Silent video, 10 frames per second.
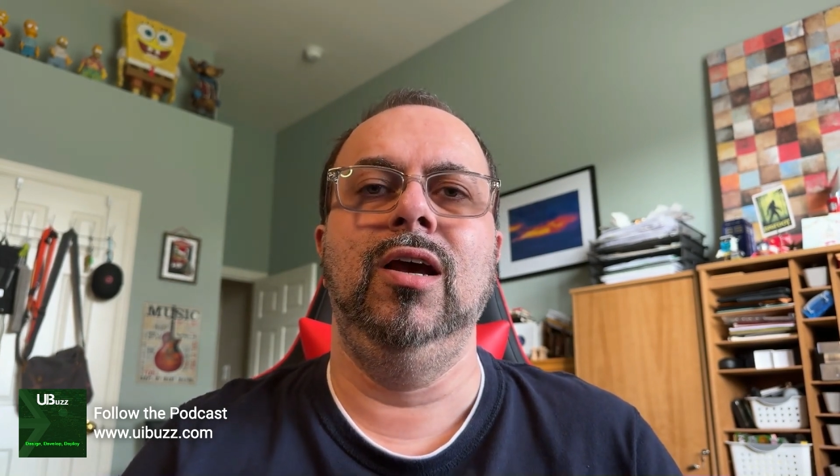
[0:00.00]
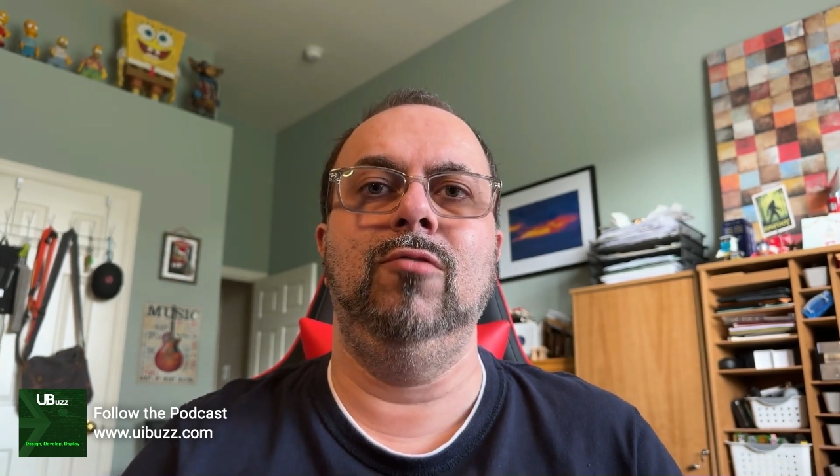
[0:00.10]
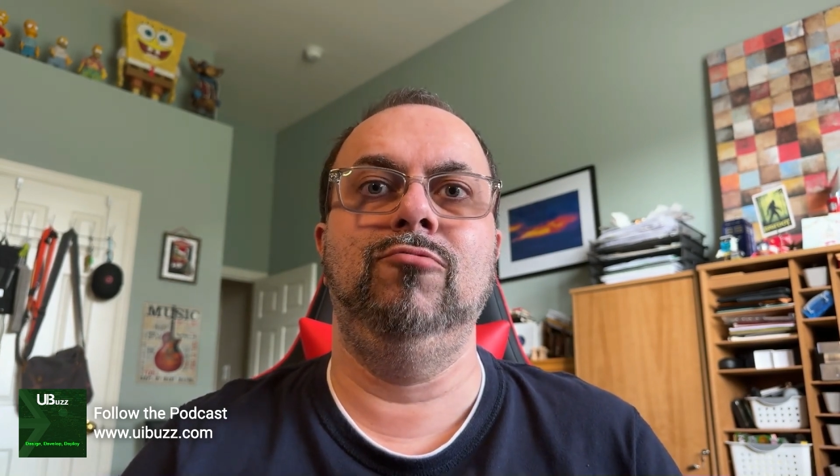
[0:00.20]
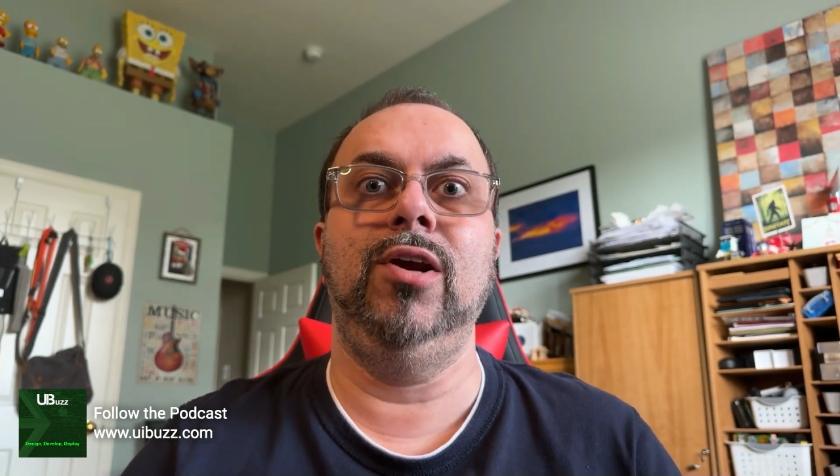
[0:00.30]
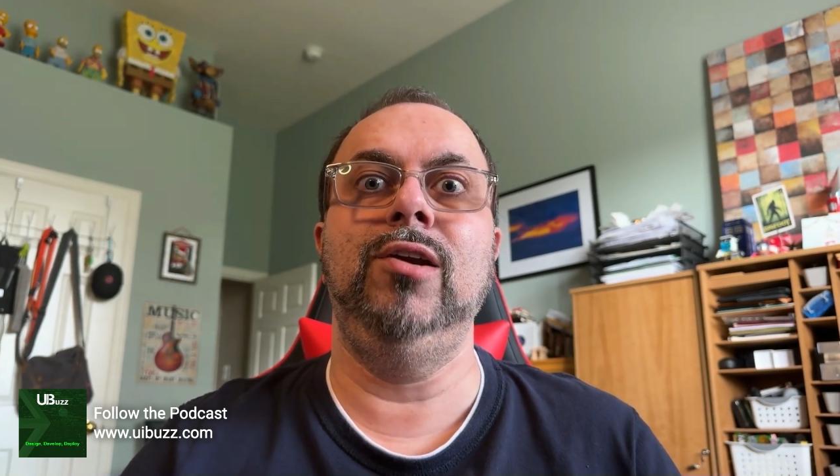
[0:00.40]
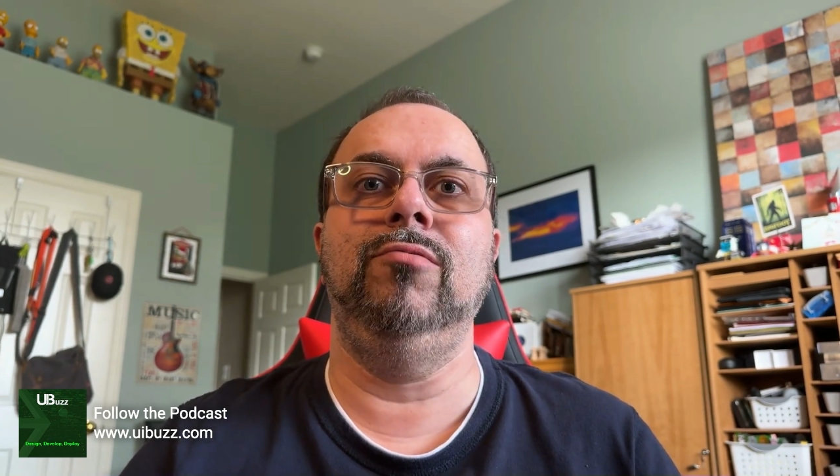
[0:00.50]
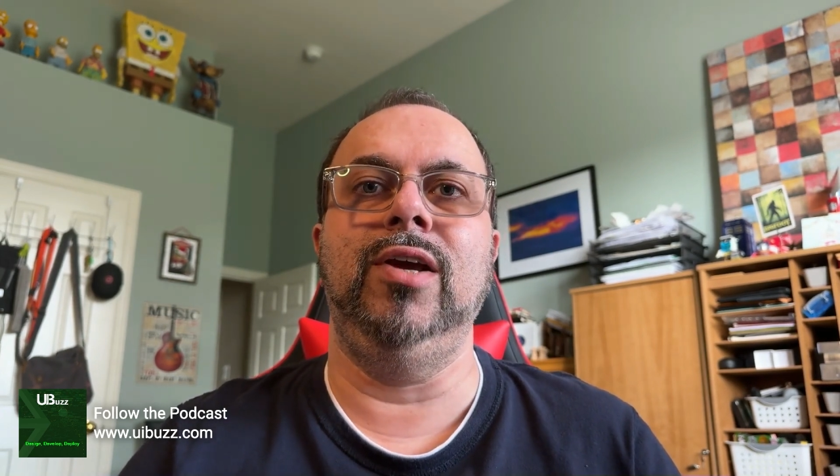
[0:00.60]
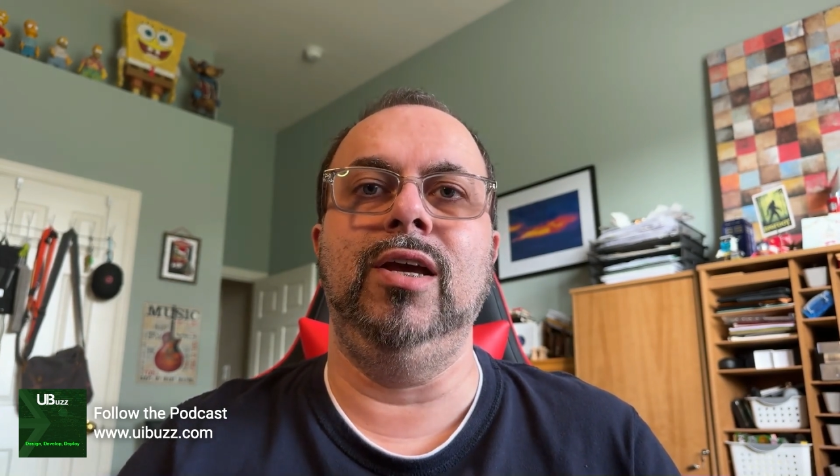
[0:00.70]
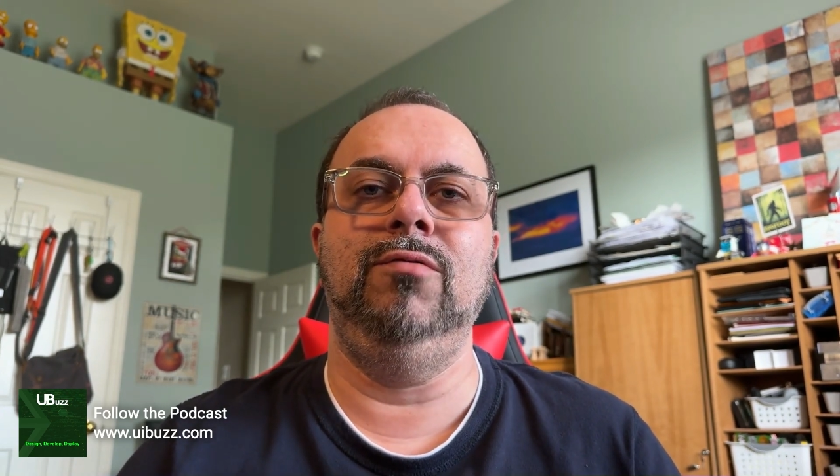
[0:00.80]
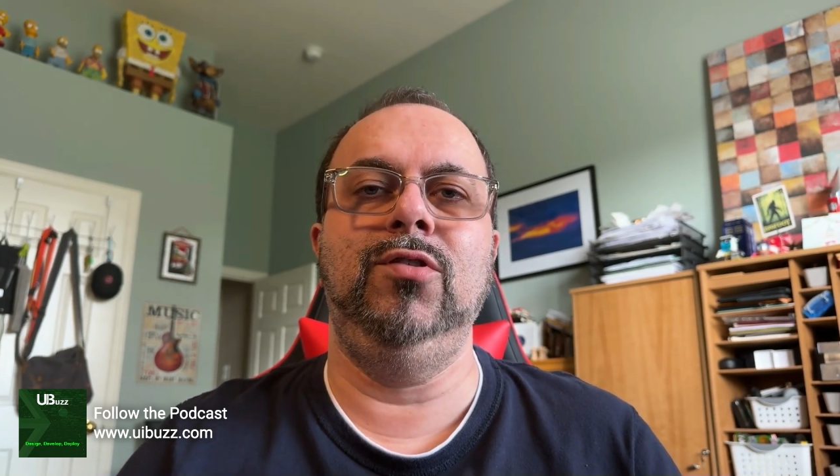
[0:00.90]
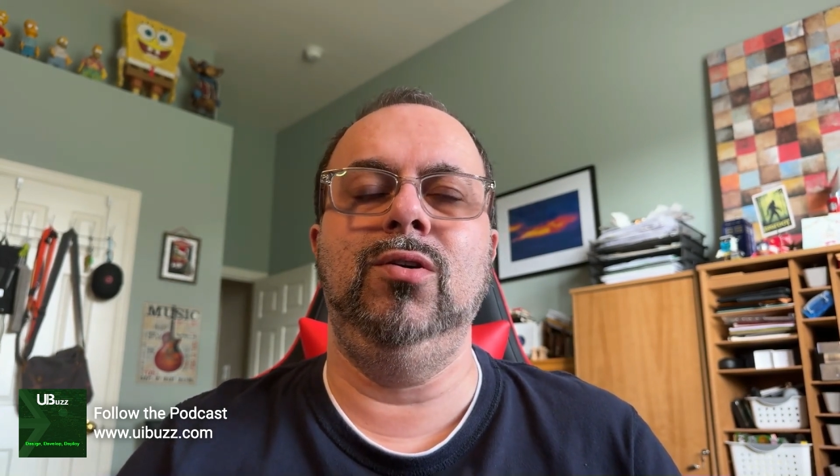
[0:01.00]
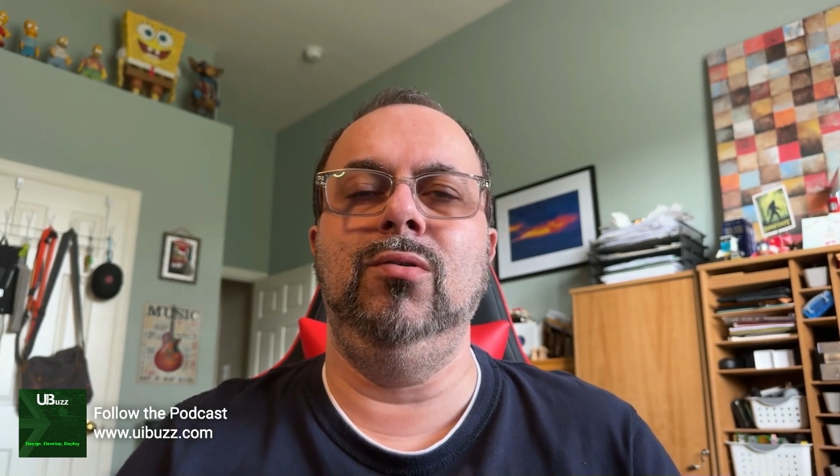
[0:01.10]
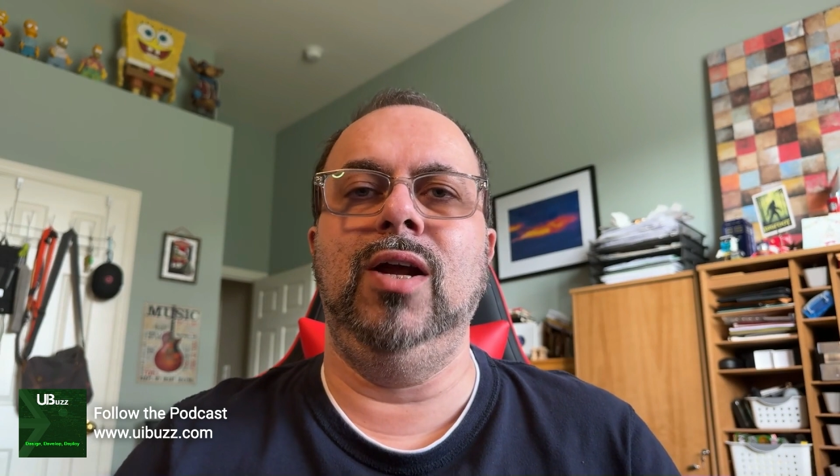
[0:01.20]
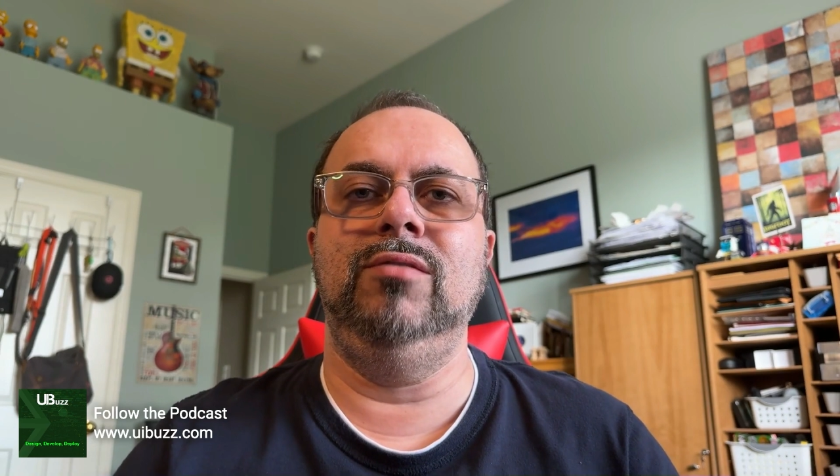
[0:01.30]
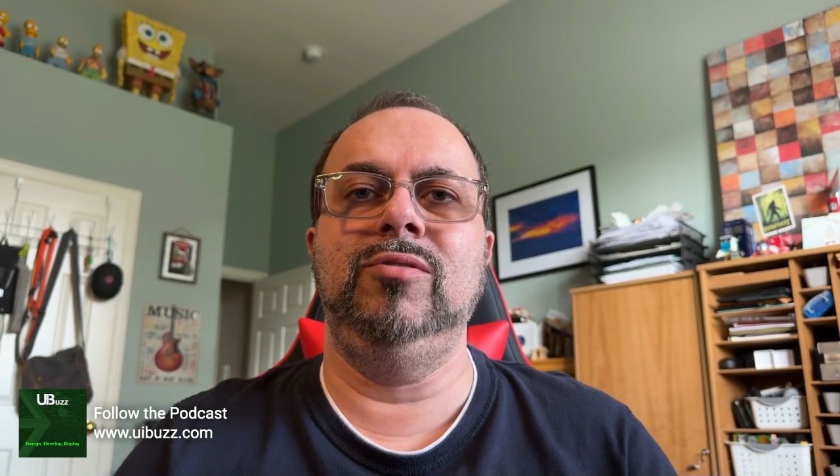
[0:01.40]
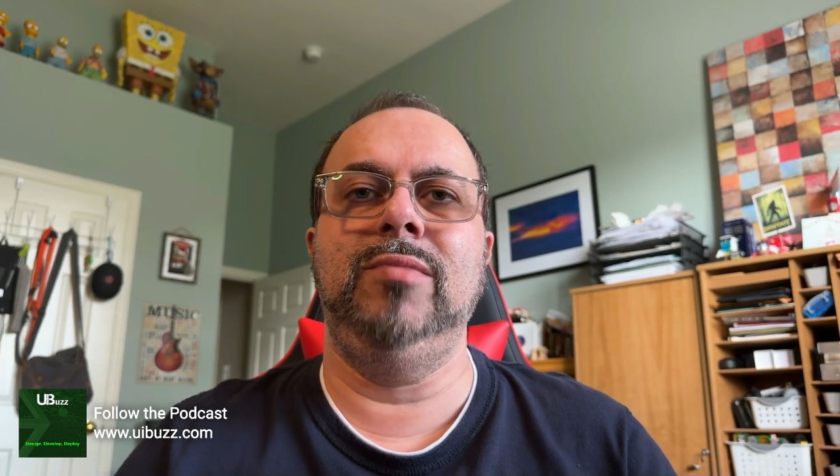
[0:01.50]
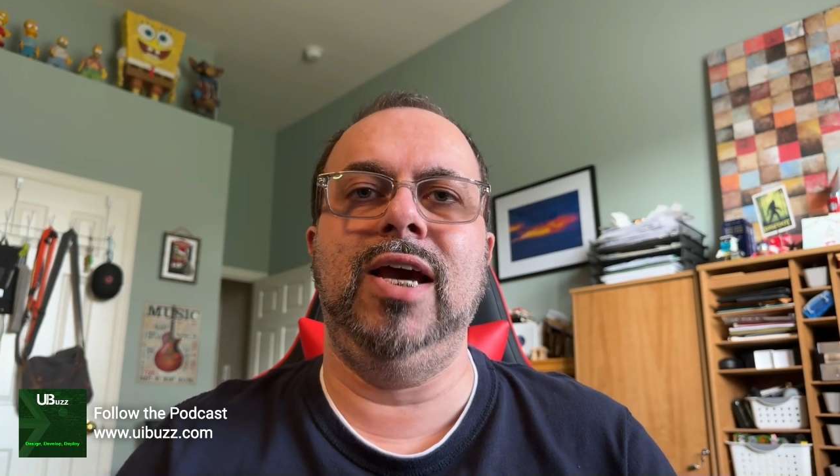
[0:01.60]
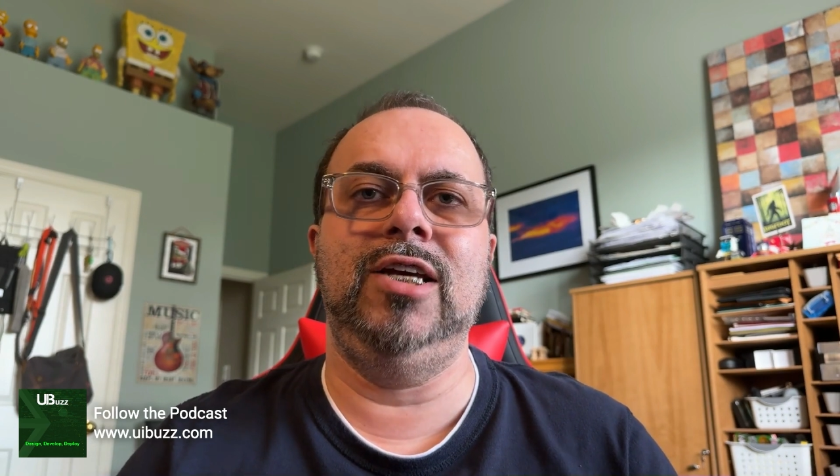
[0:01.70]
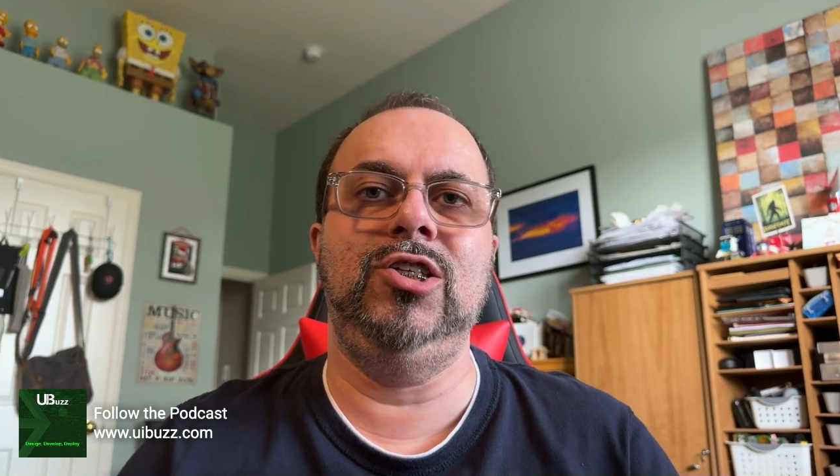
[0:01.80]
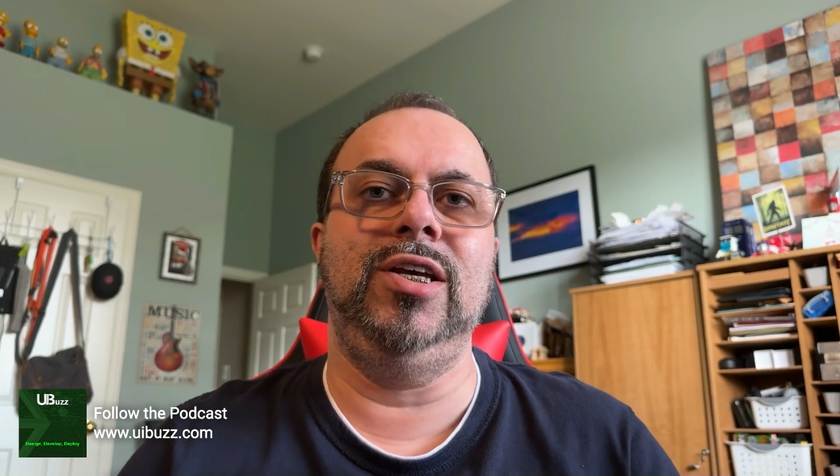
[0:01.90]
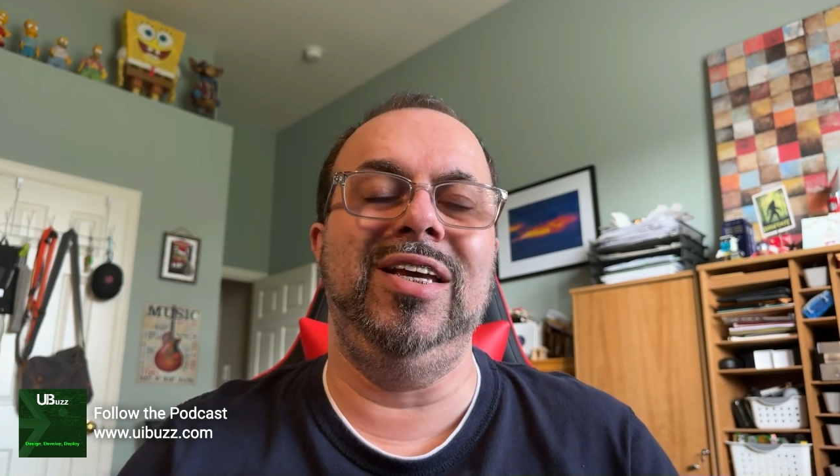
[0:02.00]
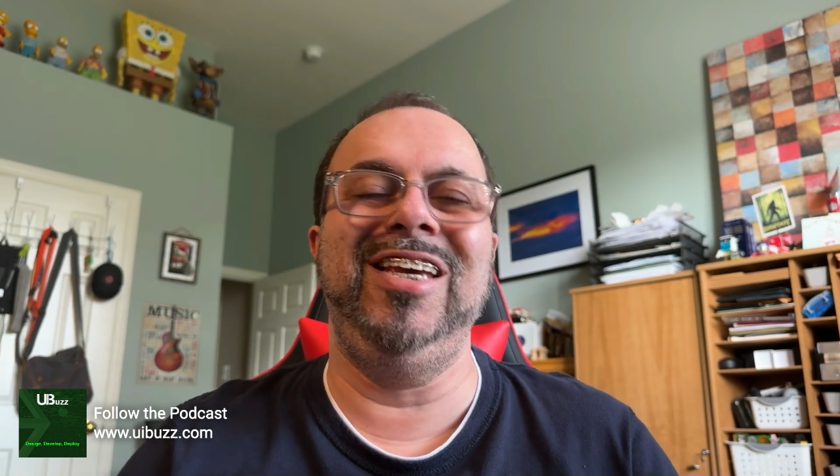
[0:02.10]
Rendering if you don't have some caching,